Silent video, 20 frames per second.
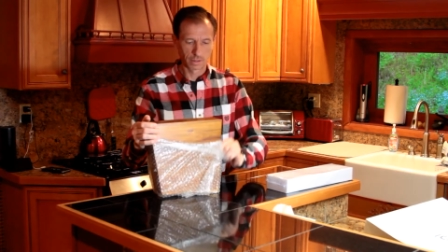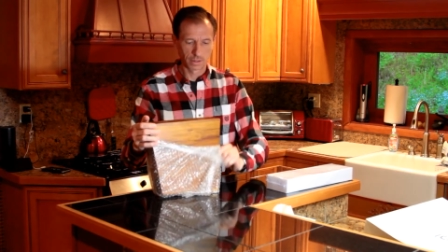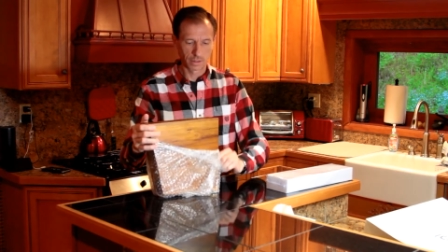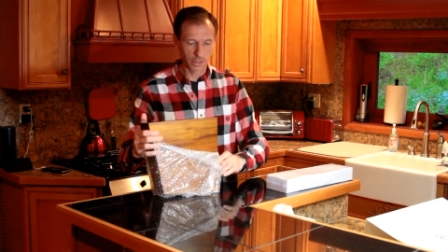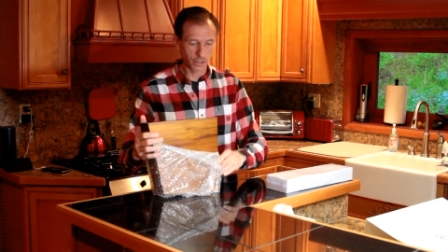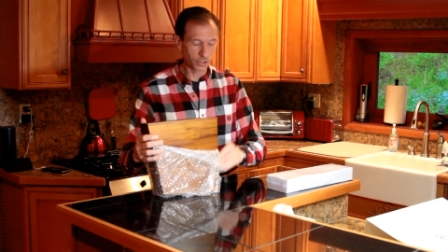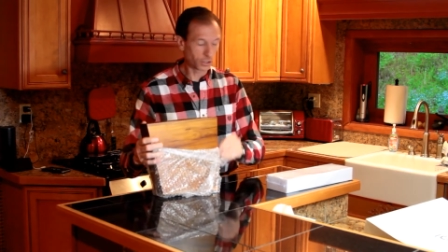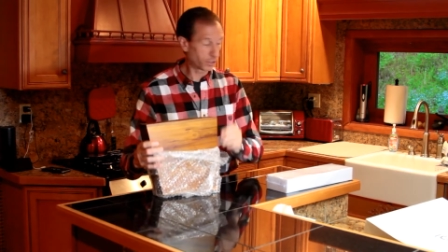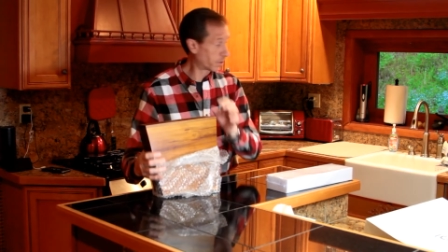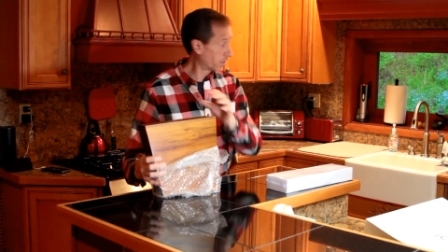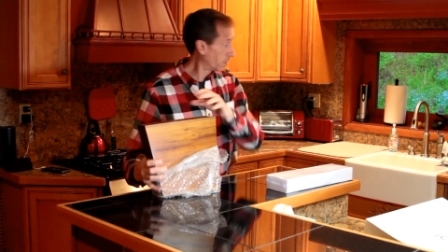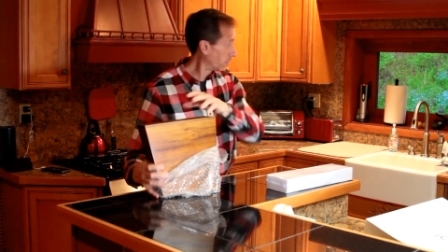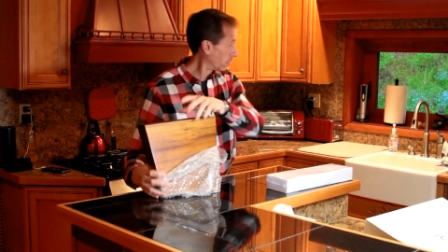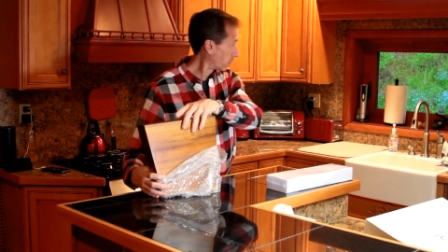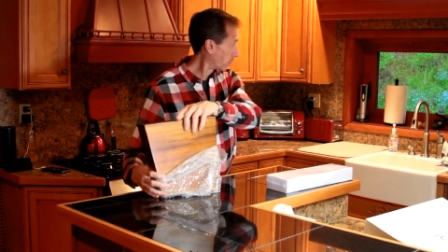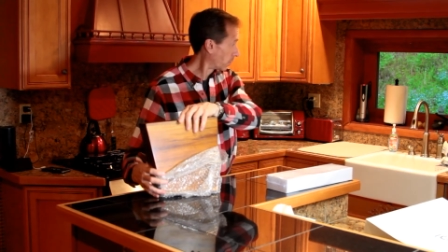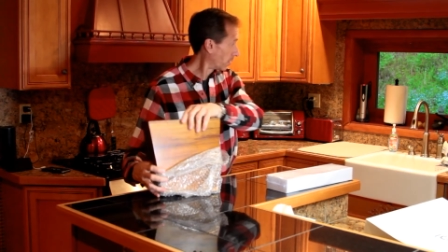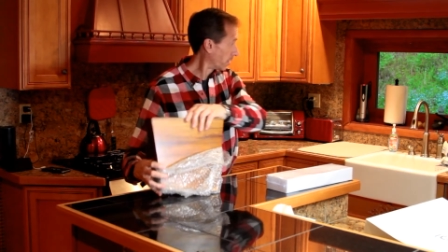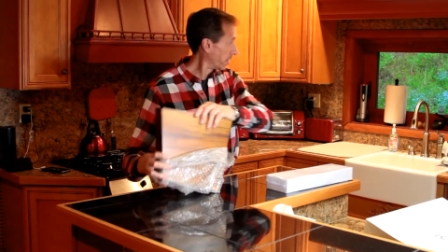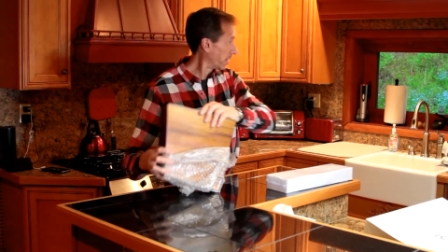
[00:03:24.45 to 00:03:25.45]
This is going to
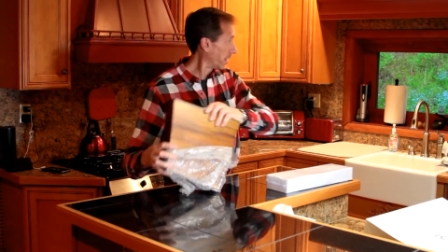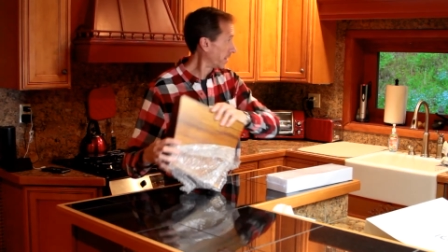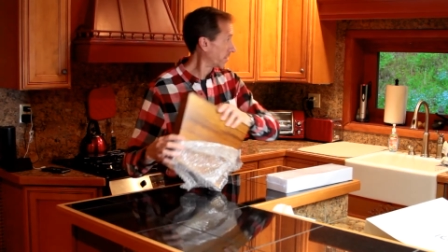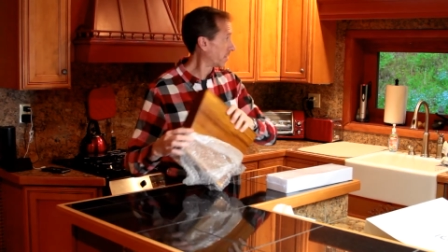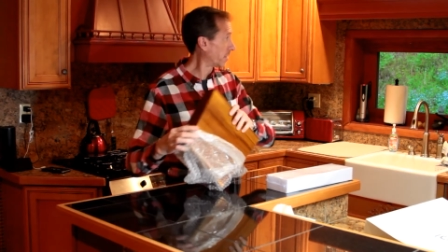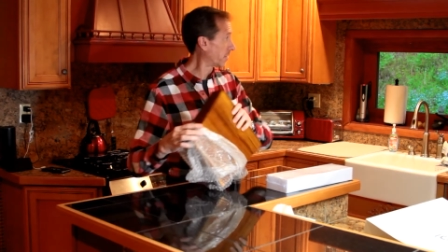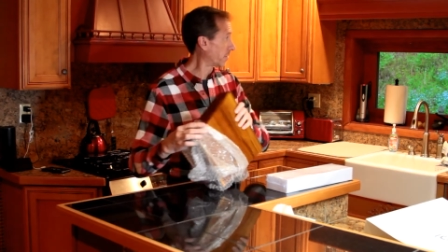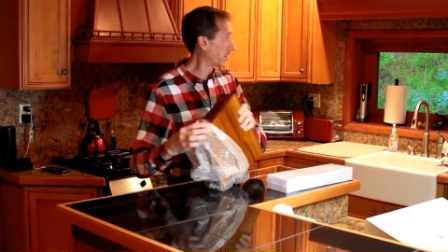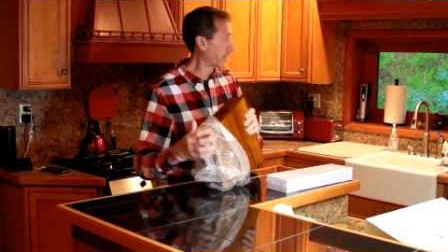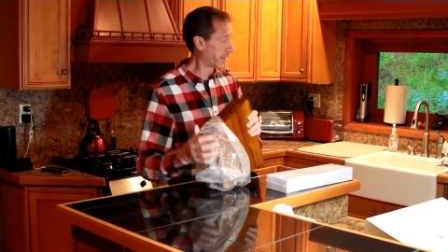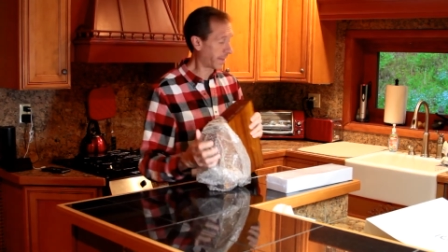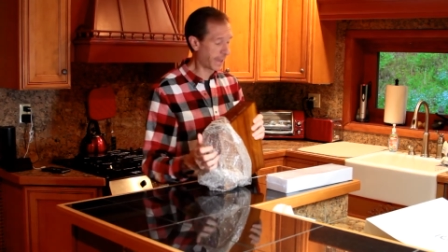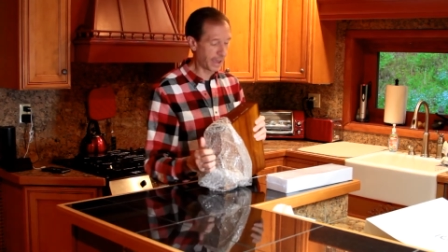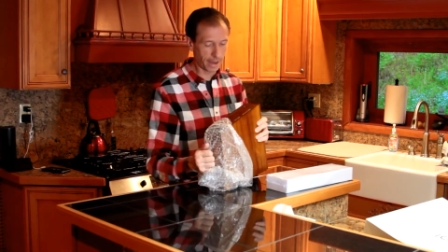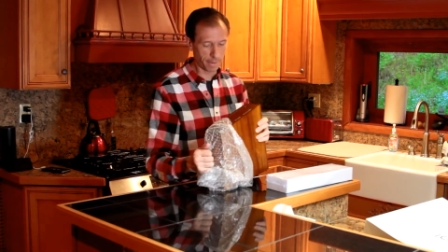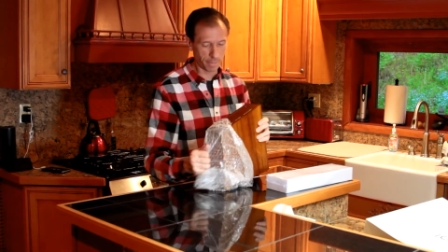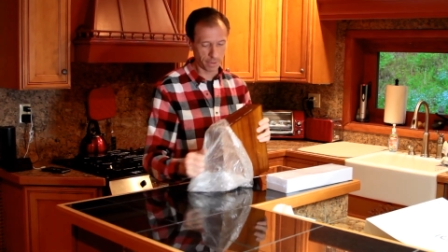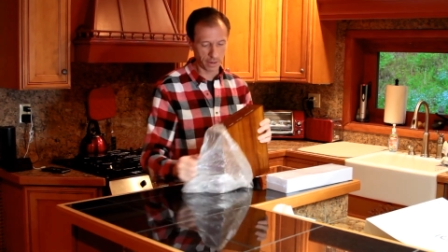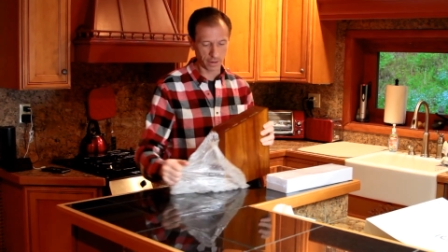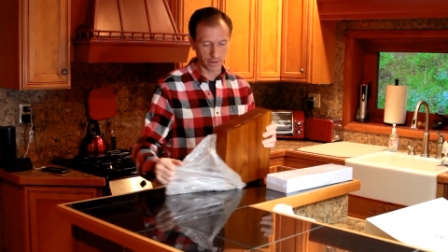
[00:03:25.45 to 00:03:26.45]
look really nice here in the
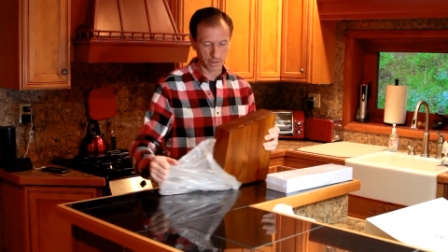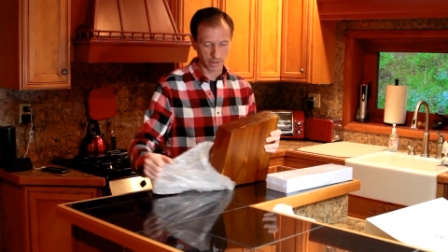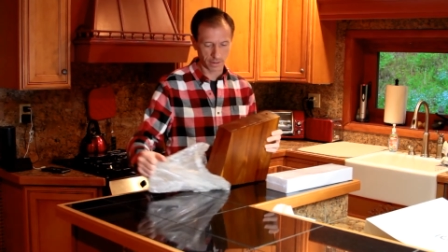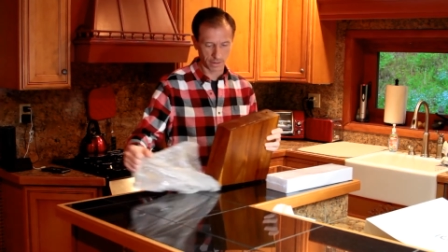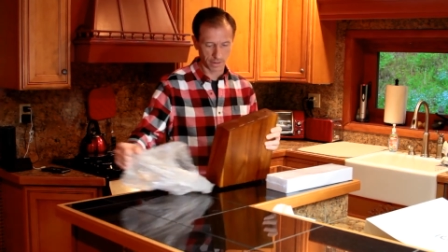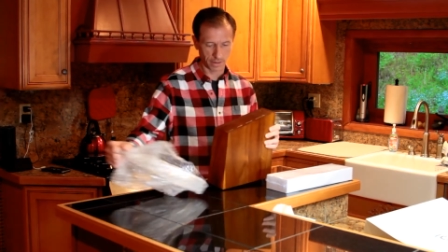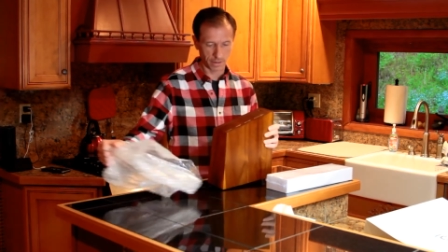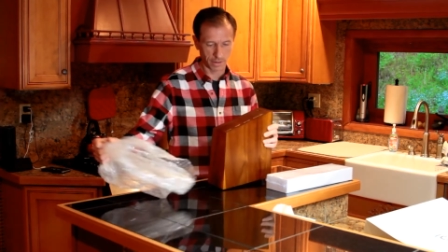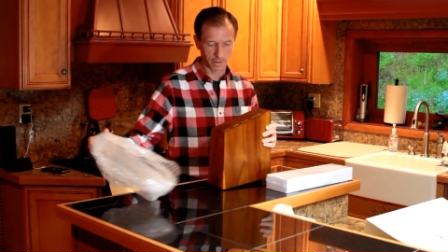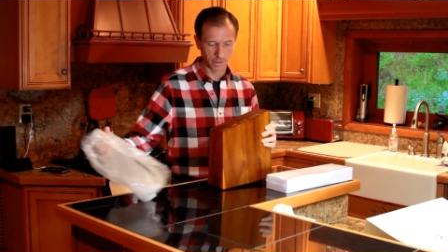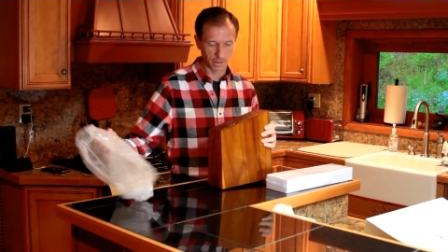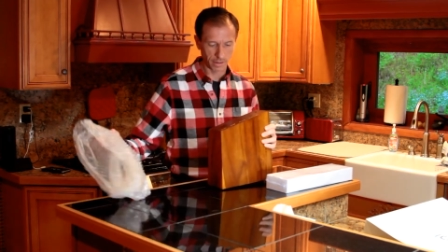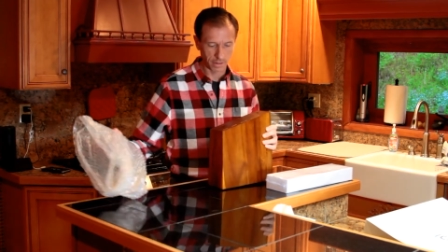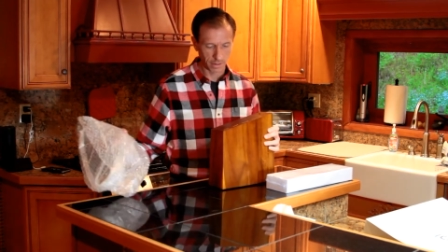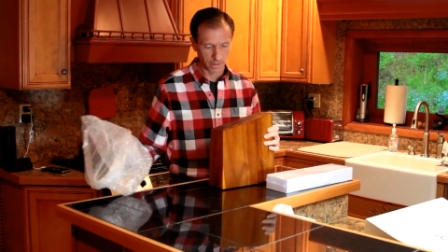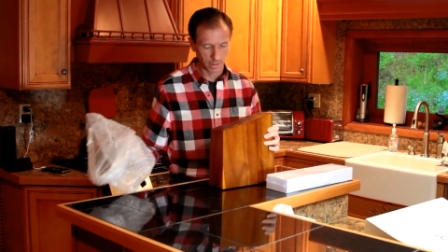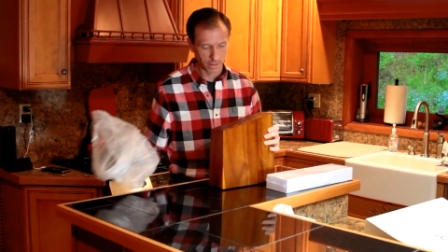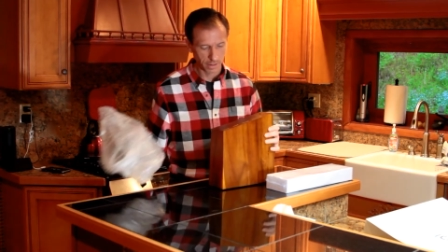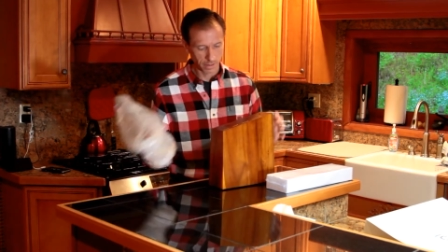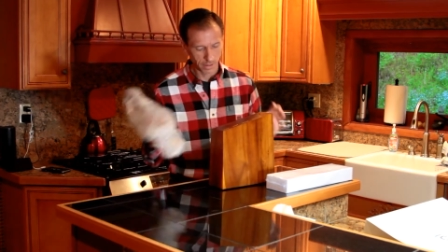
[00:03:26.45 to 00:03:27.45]
cabin,
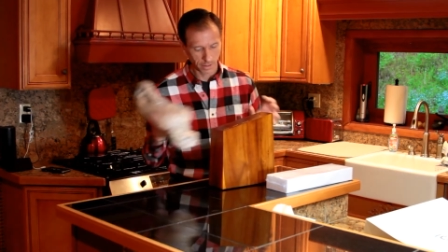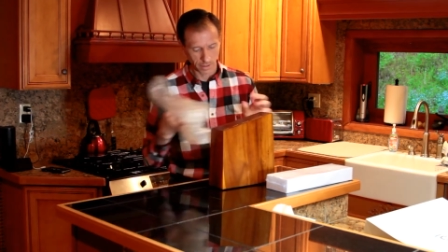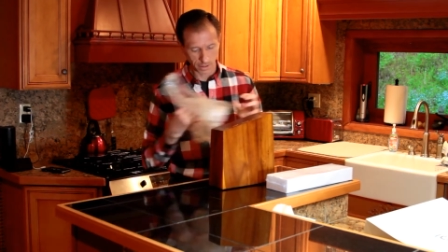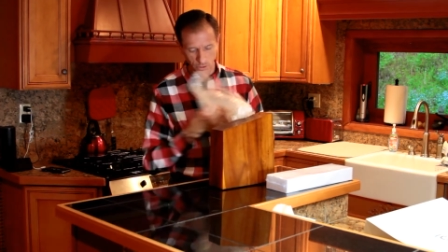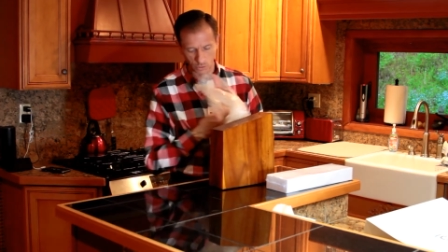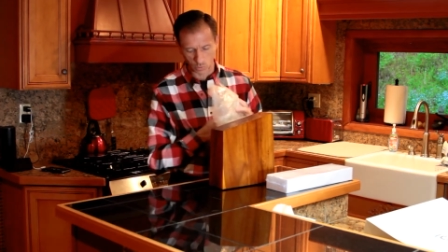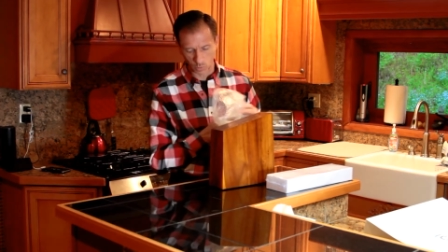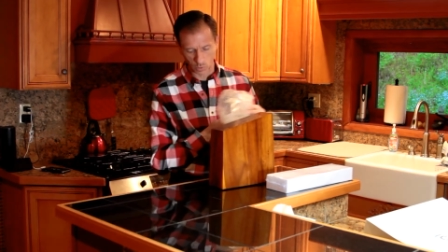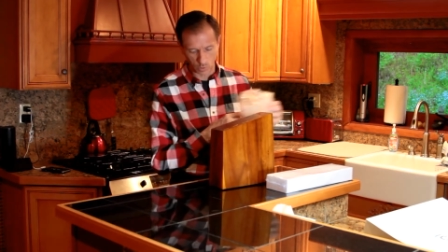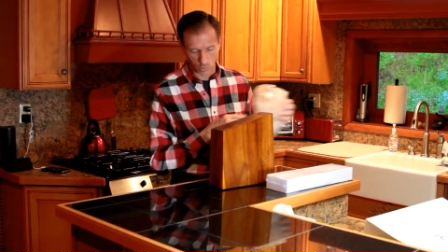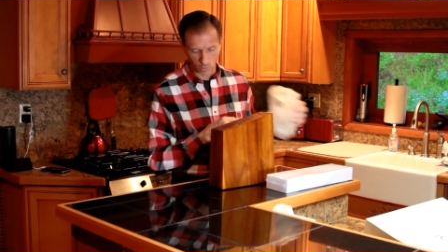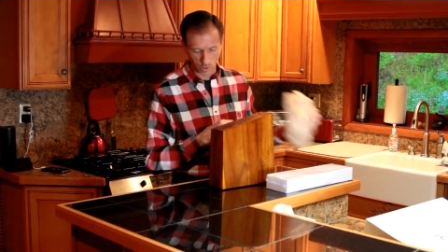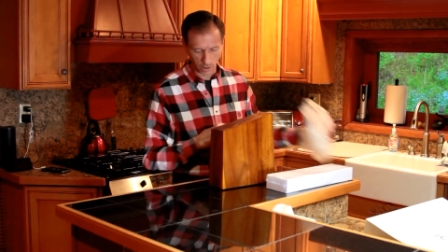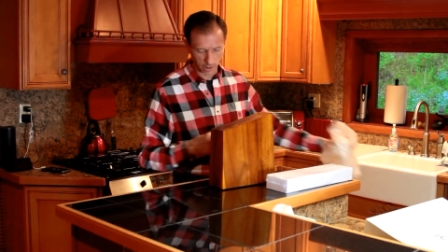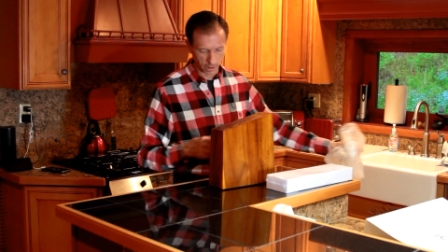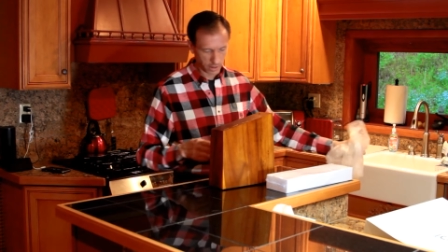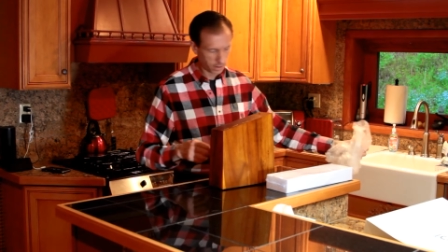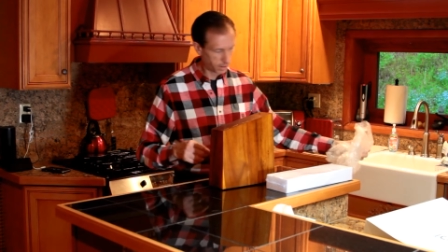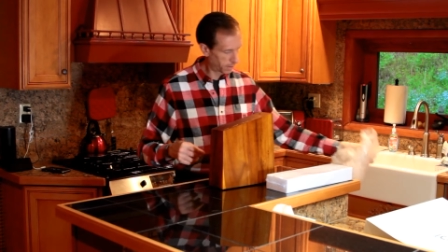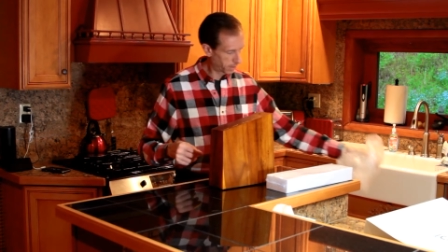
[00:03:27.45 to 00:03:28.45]
this
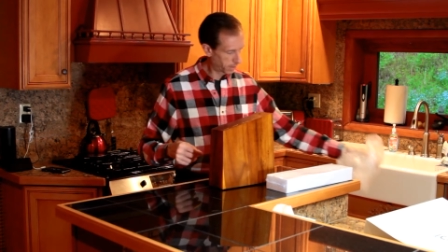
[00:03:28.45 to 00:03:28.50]
woodwork.